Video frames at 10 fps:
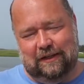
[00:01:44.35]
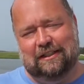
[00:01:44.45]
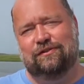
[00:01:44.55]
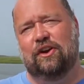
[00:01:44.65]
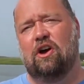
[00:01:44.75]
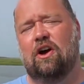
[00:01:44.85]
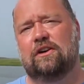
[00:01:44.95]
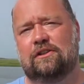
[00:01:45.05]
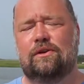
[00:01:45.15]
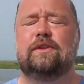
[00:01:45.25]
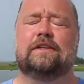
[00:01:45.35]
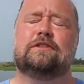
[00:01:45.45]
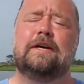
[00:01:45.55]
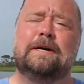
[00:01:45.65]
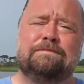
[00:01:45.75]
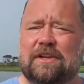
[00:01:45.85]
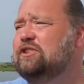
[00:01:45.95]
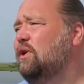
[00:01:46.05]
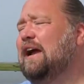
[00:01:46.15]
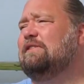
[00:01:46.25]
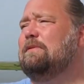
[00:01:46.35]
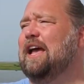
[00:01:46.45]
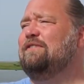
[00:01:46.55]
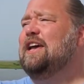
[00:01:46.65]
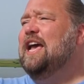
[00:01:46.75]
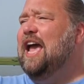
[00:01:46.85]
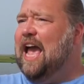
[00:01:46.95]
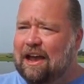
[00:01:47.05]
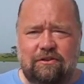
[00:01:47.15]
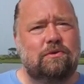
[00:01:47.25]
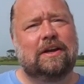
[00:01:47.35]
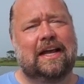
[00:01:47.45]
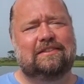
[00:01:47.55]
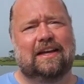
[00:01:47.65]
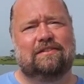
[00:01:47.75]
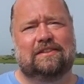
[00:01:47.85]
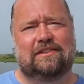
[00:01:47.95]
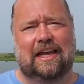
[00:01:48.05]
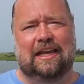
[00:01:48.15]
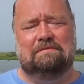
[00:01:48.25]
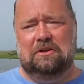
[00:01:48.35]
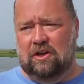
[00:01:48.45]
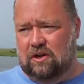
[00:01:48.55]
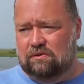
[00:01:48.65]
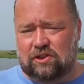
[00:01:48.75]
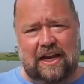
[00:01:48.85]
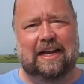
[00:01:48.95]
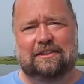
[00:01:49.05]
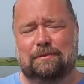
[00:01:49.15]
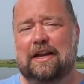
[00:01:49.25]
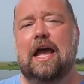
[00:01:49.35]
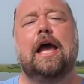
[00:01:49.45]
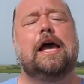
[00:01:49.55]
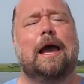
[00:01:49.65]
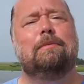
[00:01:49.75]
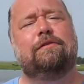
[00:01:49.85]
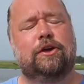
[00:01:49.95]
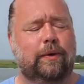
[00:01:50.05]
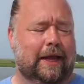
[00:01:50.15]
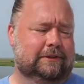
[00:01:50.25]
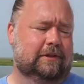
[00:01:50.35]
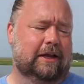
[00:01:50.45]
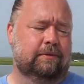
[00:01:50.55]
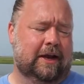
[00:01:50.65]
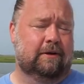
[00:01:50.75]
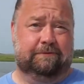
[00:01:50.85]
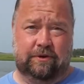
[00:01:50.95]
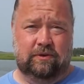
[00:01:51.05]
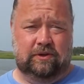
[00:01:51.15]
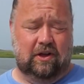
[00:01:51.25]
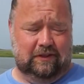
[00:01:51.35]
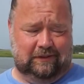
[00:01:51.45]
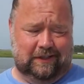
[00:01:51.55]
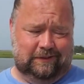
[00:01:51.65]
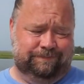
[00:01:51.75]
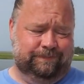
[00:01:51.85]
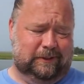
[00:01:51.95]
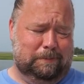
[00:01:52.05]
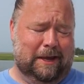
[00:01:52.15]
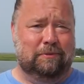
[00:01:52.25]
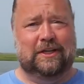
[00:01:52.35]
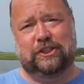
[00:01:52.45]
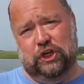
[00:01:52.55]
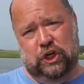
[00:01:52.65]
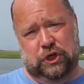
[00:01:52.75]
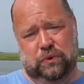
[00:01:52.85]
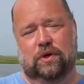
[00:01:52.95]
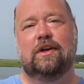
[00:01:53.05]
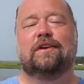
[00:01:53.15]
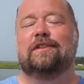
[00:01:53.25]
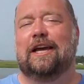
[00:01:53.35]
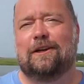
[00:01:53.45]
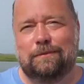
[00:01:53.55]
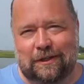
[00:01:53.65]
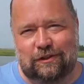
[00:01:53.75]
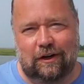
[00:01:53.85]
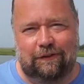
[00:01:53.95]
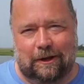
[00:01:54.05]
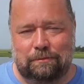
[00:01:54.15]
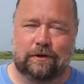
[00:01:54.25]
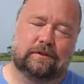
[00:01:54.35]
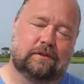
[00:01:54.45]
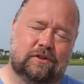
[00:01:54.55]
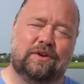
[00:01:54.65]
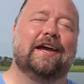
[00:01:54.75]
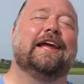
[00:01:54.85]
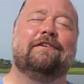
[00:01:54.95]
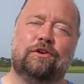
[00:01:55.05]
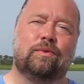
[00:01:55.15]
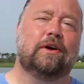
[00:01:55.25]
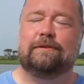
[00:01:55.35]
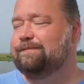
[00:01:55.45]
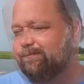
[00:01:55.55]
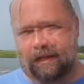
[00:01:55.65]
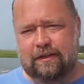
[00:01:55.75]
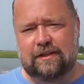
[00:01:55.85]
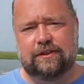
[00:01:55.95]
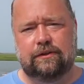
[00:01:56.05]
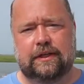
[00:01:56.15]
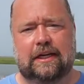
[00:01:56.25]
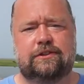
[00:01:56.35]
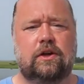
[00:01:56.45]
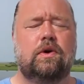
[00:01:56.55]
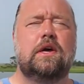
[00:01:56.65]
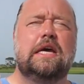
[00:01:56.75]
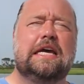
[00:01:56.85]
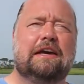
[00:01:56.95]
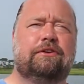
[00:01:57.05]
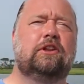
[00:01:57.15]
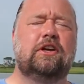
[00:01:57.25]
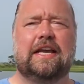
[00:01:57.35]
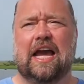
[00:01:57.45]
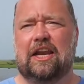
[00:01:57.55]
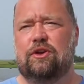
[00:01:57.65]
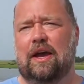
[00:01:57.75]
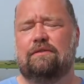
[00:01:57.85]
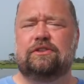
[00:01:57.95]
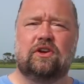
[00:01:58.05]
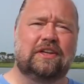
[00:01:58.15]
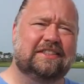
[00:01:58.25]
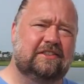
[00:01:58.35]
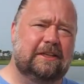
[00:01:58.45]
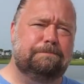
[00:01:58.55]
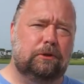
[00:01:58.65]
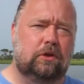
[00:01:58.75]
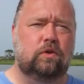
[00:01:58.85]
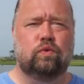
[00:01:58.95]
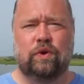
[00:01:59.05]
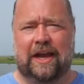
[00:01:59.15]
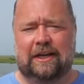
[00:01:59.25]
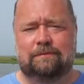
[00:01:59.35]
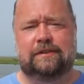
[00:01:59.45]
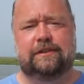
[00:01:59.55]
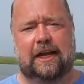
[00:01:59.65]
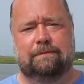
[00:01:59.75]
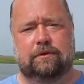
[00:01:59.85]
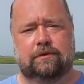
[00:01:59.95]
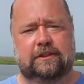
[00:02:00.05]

Okay, it's very hard to do this because you have to have everyone has to have the same, you know, chance. I mean, how many of you answer that random phone call that says, mm, spam risk? No, that could be a survey person. So not everyone does it, okay? So if we look at it, you have what's called a simple random sample.